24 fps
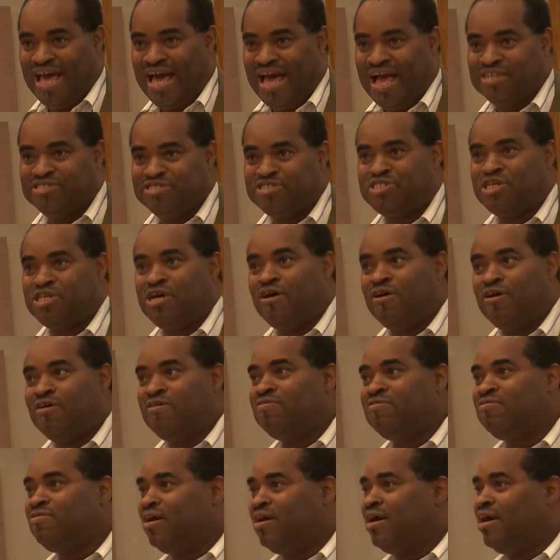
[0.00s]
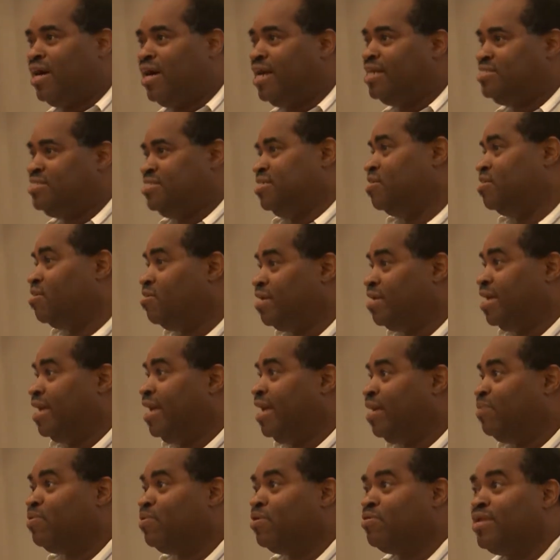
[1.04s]
And so I said,
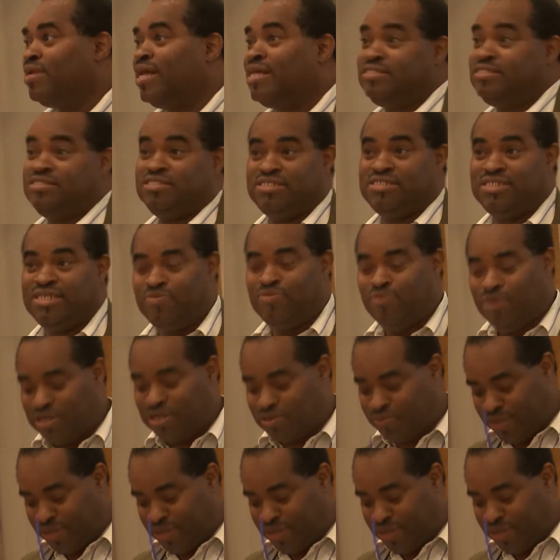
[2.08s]
okay, well, let's see what